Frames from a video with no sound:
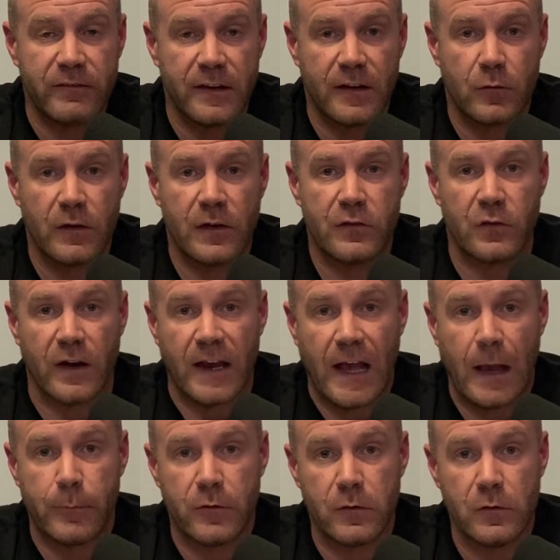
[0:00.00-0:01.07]
to increase your
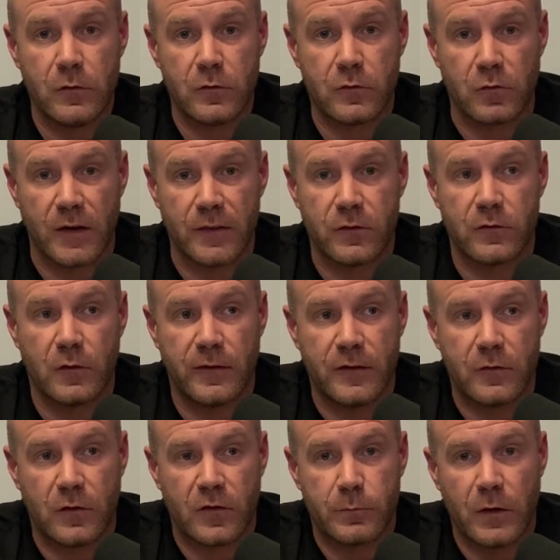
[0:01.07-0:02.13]
absolute strength so
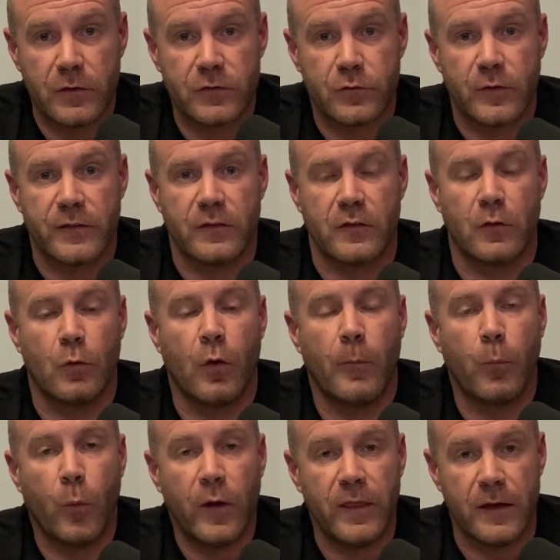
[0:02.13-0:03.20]
that your explosive strength can go
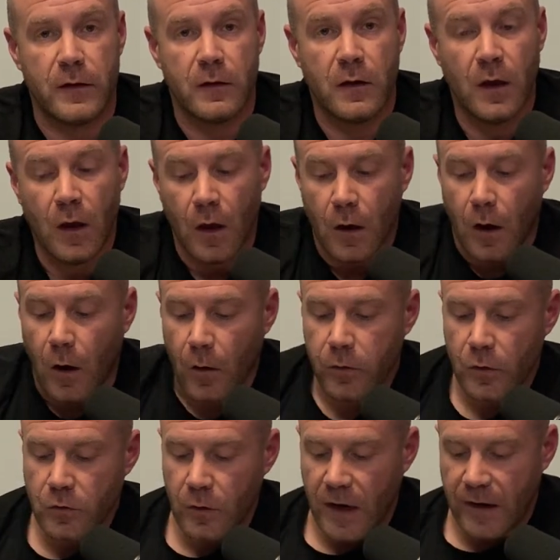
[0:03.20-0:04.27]
up with it.
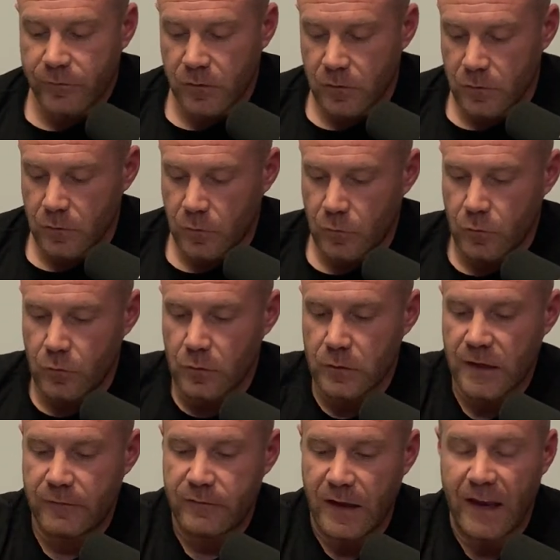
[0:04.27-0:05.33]
Although you have to
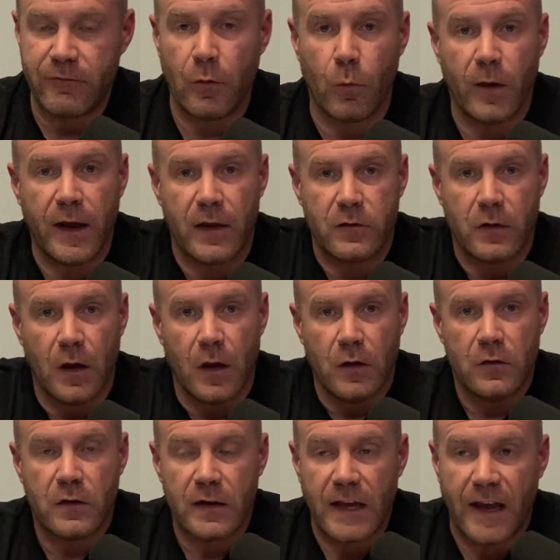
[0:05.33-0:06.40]
lift heavy weights,
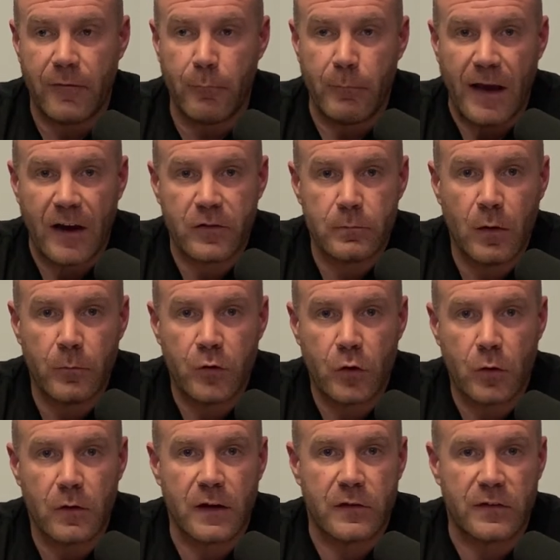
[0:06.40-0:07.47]
you're going to have maximum
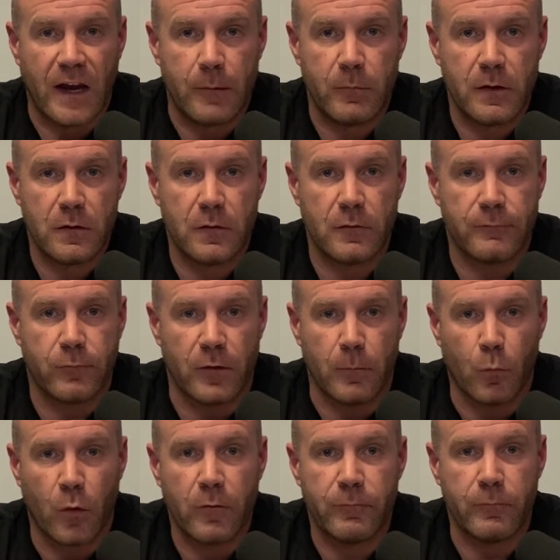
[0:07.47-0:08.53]
neural excitement for the
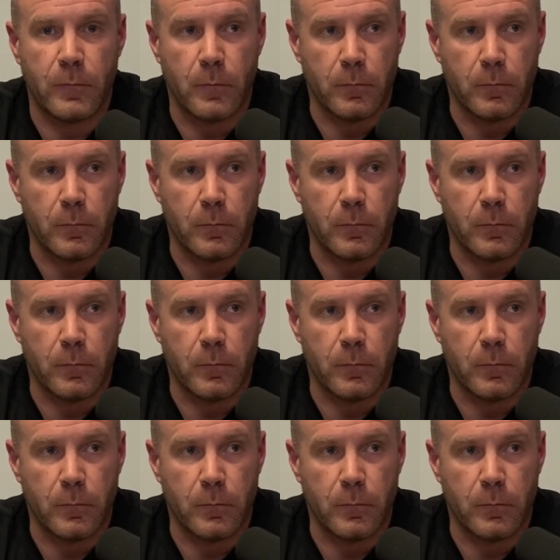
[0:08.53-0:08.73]
more